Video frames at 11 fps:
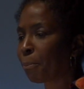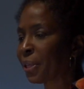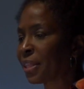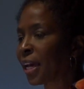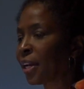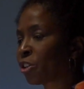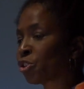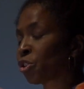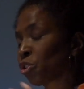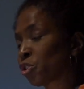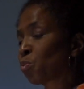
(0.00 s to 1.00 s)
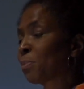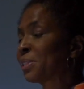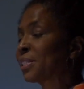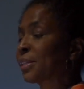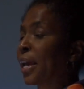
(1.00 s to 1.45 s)
But there's a
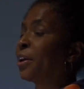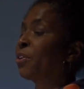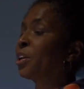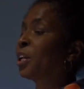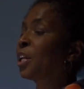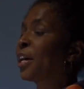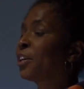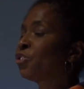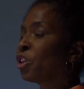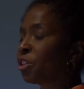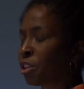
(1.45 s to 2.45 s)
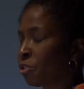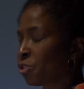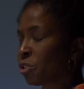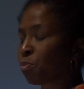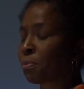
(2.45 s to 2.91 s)
woman standing on a ledge, and then
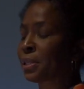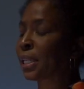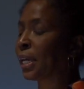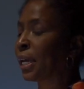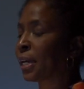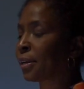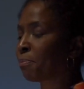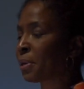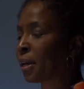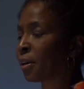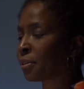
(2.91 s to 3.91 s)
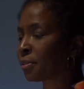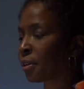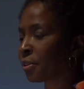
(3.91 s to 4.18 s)
there's this woman laying in a bed,